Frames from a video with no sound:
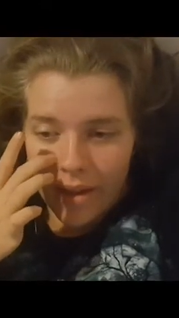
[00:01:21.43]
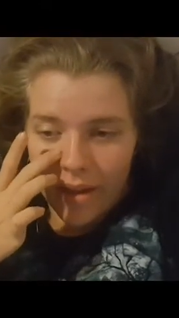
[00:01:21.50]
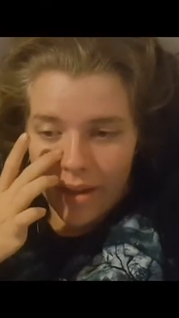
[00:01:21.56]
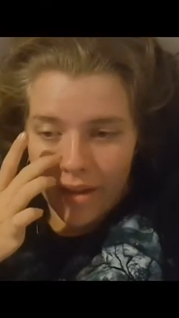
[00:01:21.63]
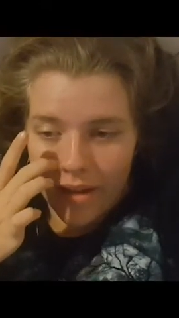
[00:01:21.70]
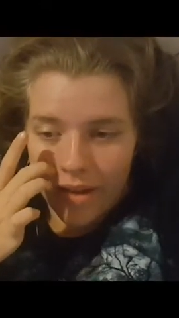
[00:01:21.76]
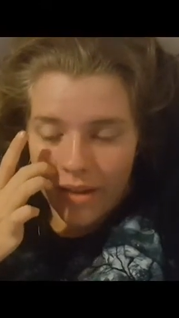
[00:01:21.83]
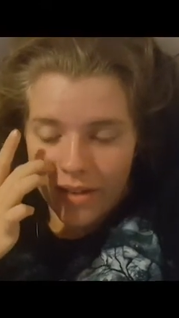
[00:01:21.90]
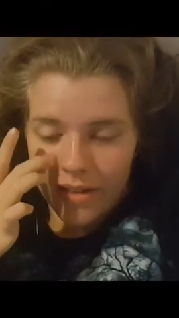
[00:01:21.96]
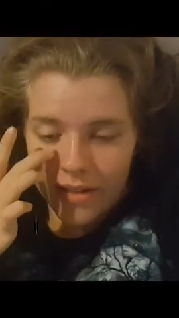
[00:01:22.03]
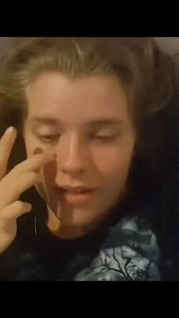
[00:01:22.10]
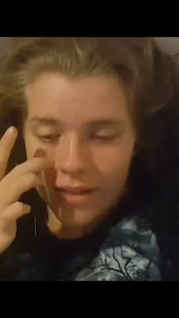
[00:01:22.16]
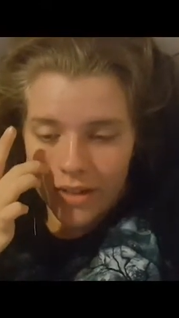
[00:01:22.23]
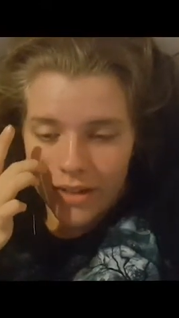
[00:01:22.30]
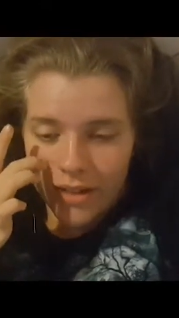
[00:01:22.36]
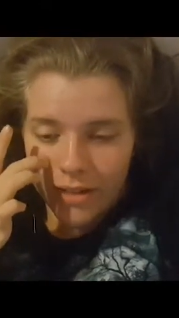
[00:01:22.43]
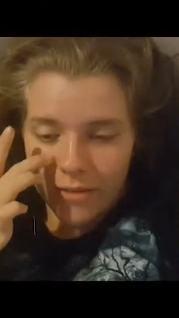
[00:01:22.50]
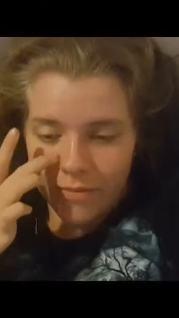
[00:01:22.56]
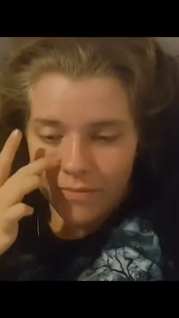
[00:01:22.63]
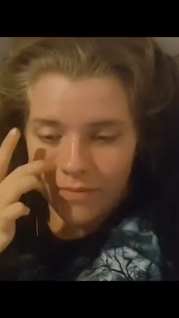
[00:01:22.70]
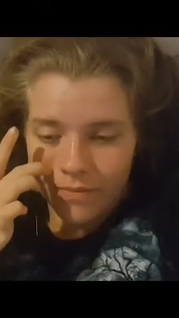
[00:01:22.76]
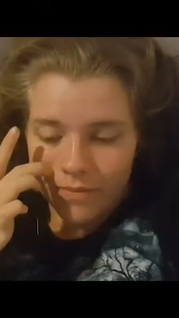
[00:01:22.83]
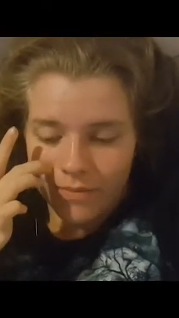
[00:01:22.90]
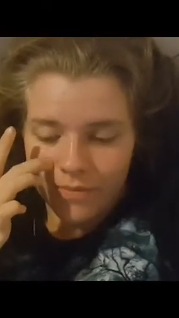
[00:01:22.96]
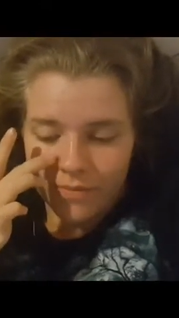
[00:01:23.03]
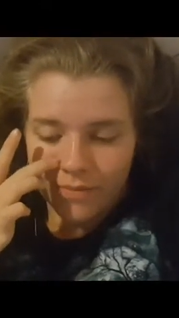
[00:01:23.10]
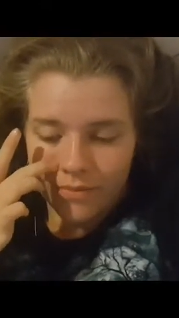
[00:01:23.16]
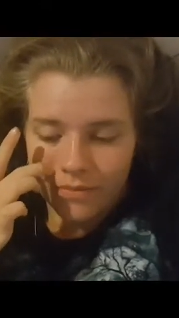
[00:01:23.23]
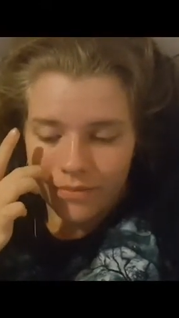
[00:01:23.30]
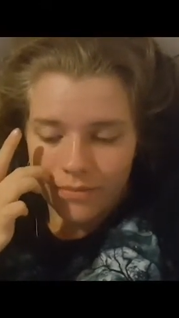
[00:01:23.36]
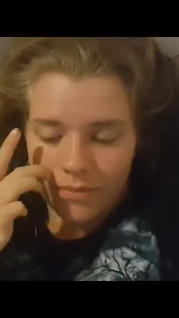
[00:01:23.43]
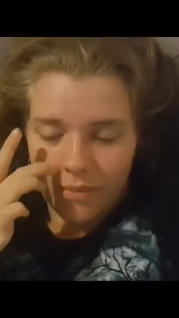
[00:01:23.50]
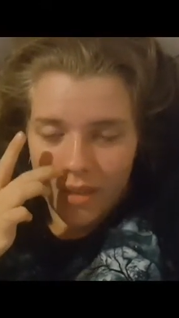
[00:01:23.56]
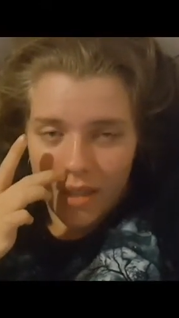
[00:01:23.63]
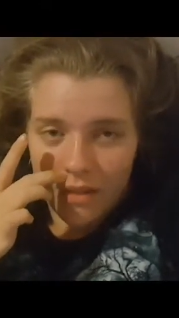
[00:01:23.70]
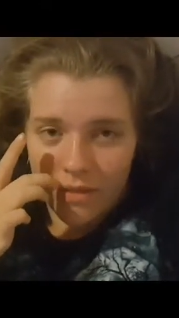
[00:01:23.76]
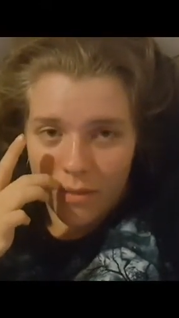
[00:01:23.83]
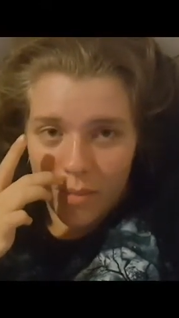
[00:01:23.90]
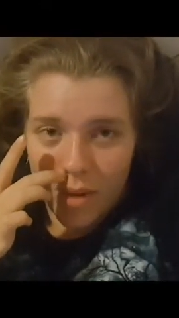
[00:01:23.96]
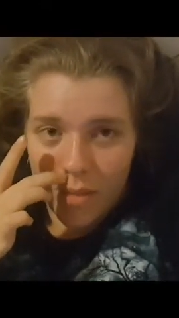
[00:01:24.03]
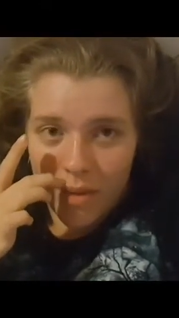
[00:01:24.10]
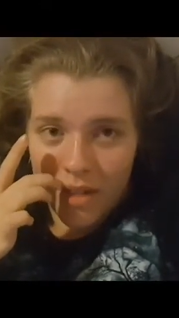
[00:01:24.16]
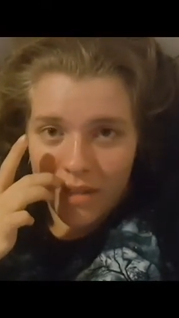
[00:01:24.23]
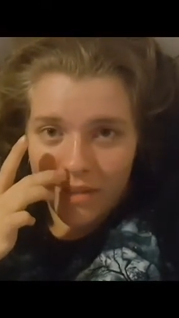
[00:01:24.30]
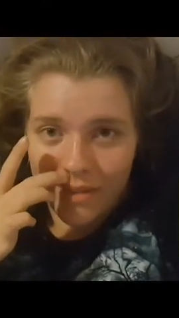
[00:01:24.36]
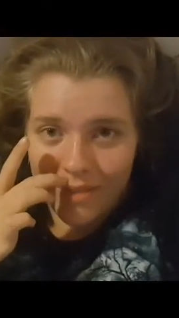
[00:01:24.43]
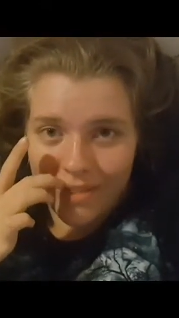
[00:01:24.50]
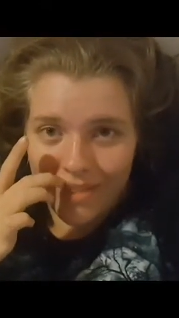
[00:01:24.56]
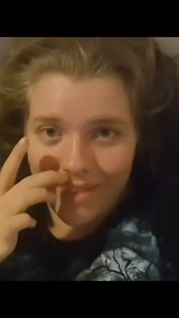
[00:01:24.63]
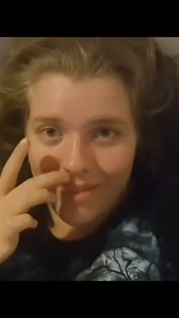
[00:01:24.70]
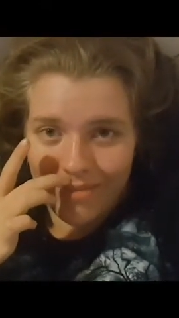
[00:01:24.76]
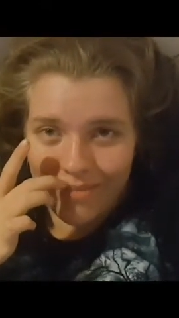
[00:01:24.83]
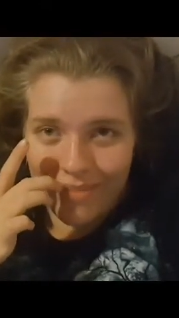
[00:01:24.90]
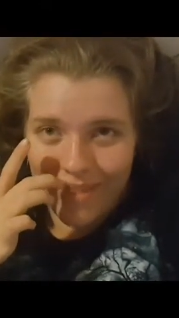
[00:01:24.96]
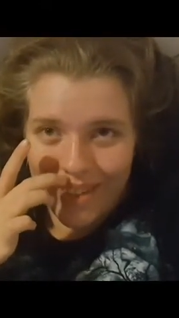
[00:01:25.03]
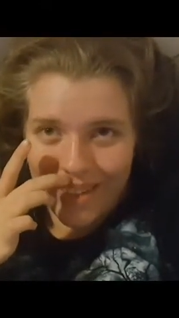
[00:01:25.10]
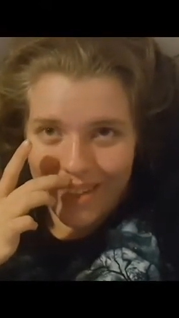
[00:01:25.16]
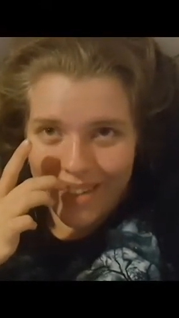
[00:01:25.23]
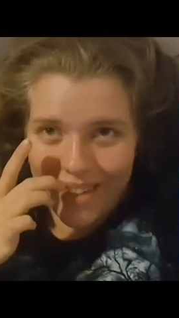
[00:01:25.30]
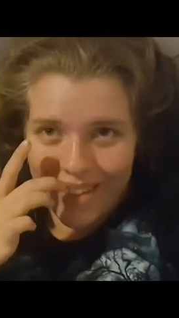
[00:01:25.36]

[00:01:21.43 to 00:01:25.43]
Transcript: and bit of a bummer, but